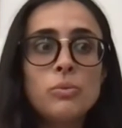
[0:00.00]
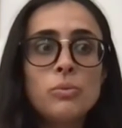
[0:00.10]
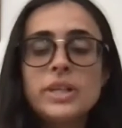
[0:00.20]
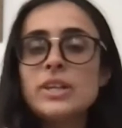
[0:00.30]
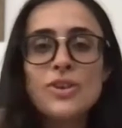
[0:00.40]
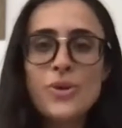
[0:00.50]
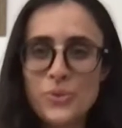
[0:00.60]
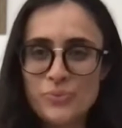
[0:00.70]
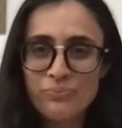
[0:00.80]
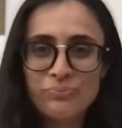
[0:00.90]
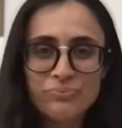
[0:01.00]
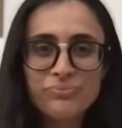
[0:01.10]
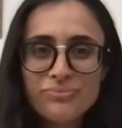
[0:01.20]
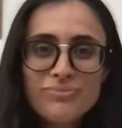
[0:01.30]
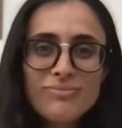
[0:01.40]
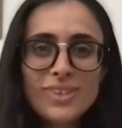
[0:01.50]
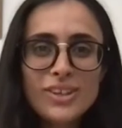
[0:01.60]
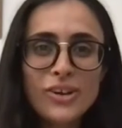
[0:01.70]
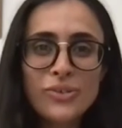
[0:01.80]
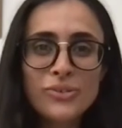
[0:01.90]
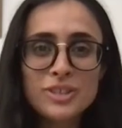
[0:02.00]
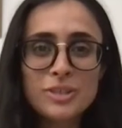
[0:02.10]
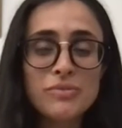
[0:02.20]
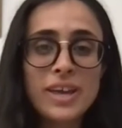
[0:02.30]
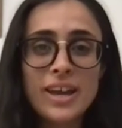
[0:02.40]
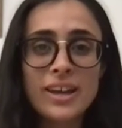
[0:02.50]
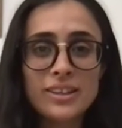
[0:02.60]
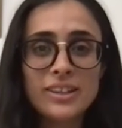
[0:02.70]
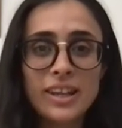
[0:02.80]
we didn't know some of their,